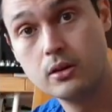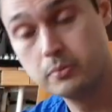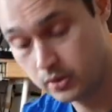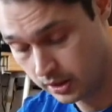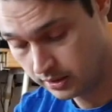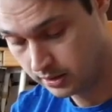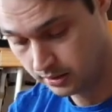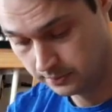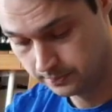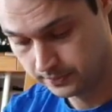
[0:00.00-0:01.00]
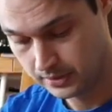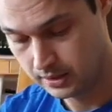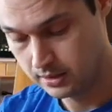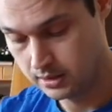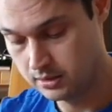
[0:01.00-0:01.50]
upgrade the
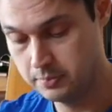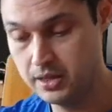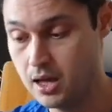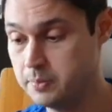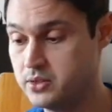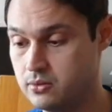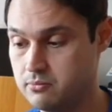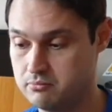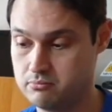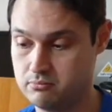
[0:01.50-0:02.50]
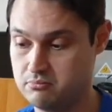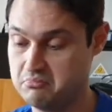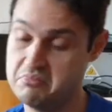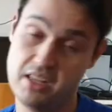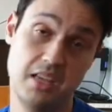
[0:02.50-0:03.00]
pickups.
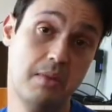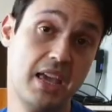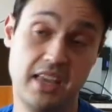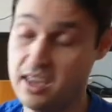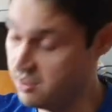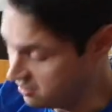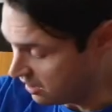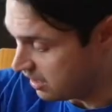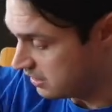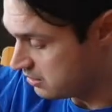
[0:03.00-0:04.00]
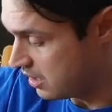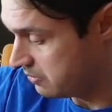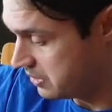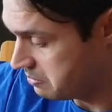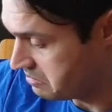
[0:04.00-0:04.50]
In my case, I like to
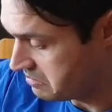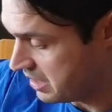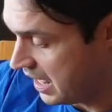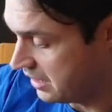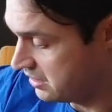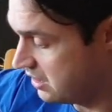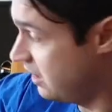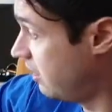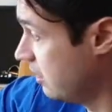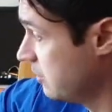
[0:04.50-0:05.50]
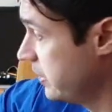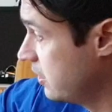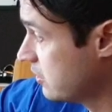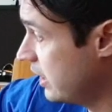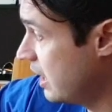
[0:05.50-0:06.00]
have them like they are
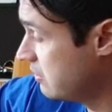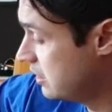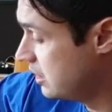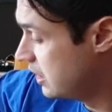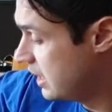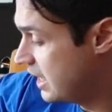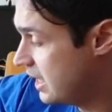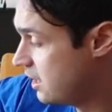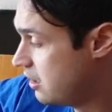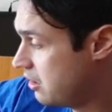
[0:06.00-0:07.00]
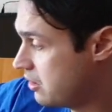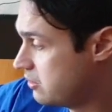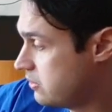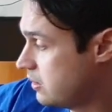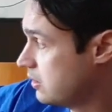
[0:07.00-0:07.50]
because I have a lot
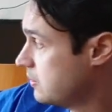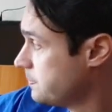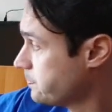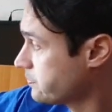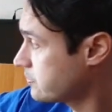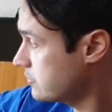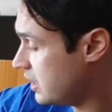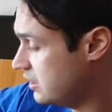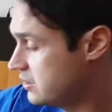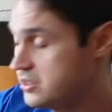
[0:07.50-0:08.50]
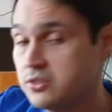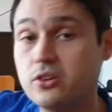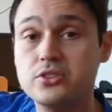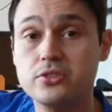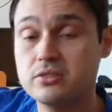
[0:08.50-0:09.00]
of
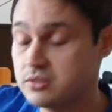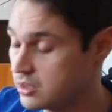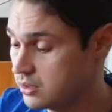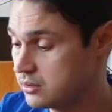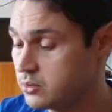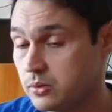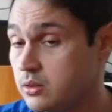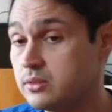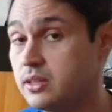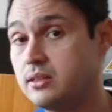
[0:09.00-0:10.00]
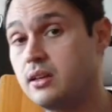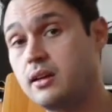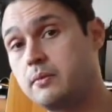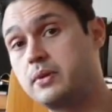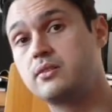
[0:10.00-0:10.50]
distortions and so on. That
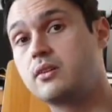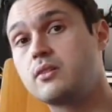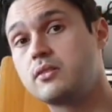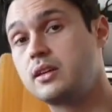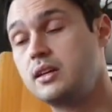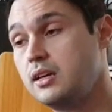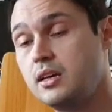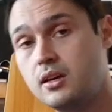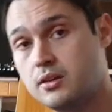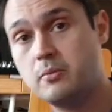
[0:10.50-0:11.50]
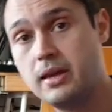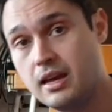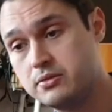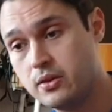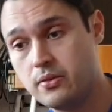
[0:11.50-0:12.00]
I mean, seriously, you may
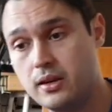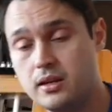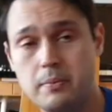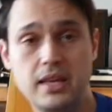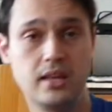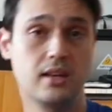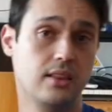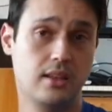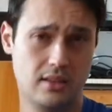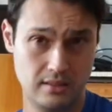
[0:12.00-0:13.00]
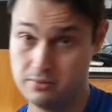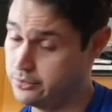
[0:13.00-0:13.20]
have something at the beginning, and then